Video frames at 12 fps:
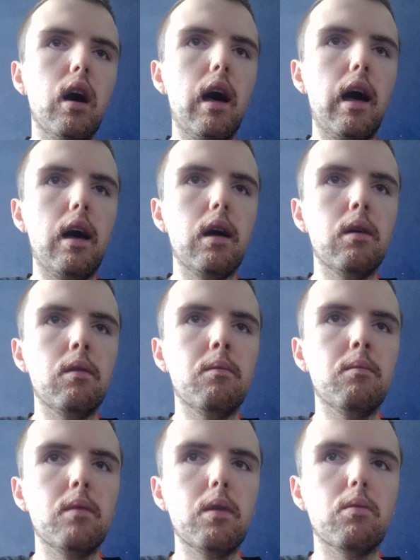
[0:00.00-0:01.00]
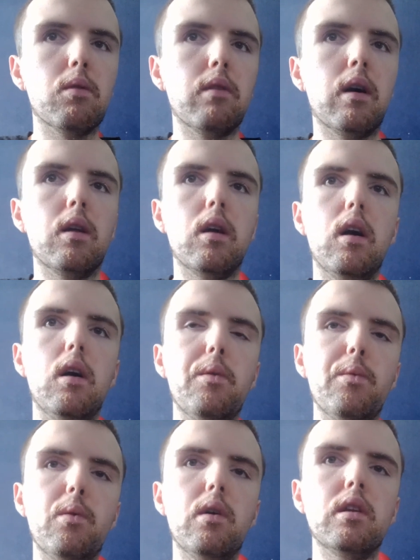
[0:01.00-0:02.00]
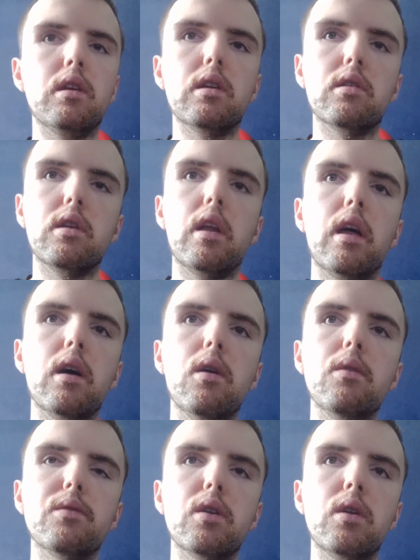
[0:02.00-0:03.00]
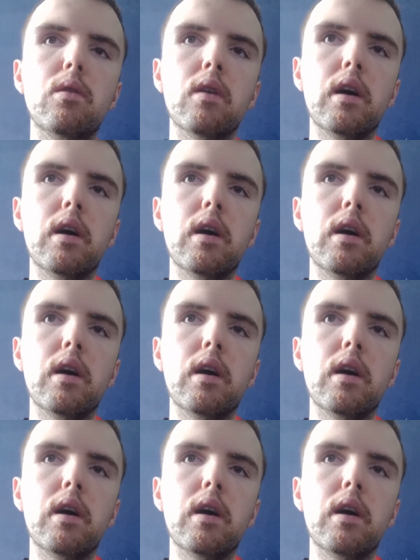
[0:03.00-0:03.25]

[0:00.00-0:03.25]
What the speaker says: It was around 1:30 yesterday afternoon.